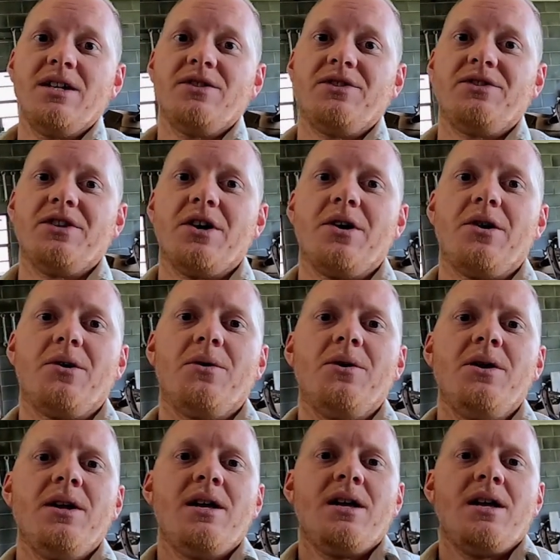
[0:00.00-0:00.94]

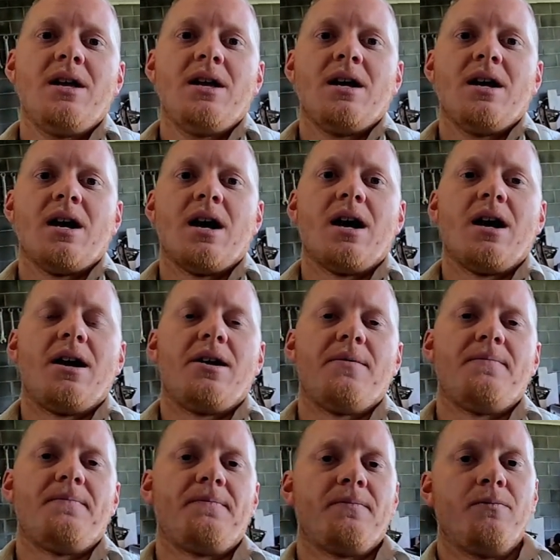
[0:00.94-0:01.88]
So
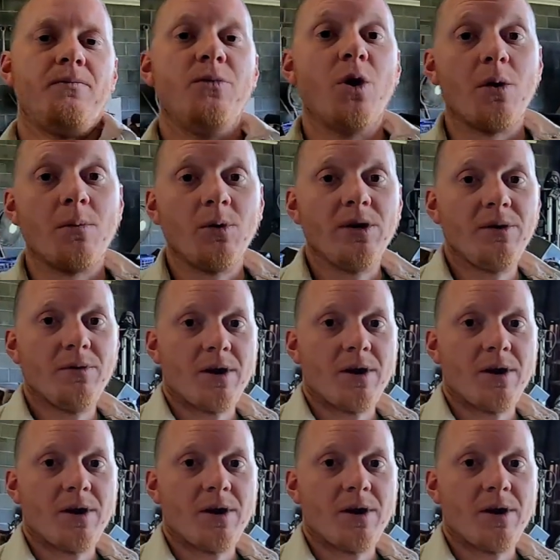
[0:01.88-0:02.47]
normally